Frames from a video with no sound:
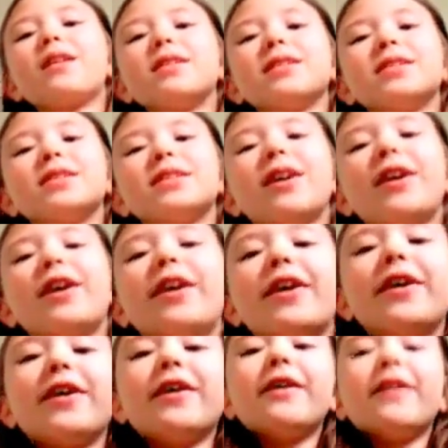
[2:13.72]

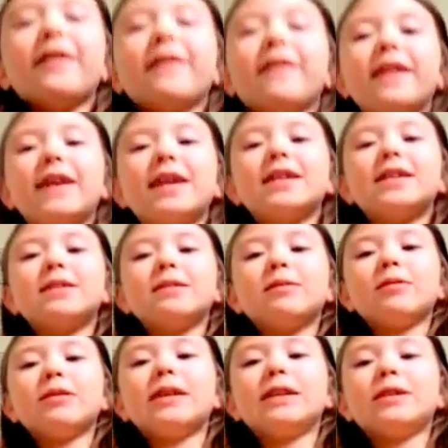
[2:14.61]
So this
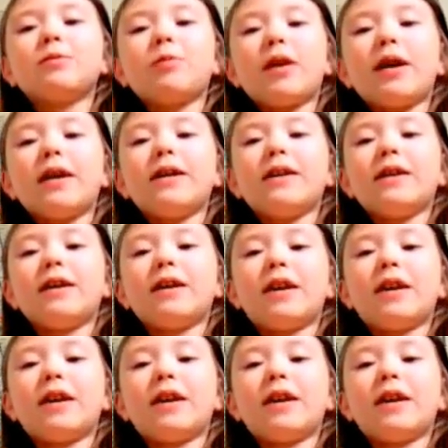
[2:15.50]
is one,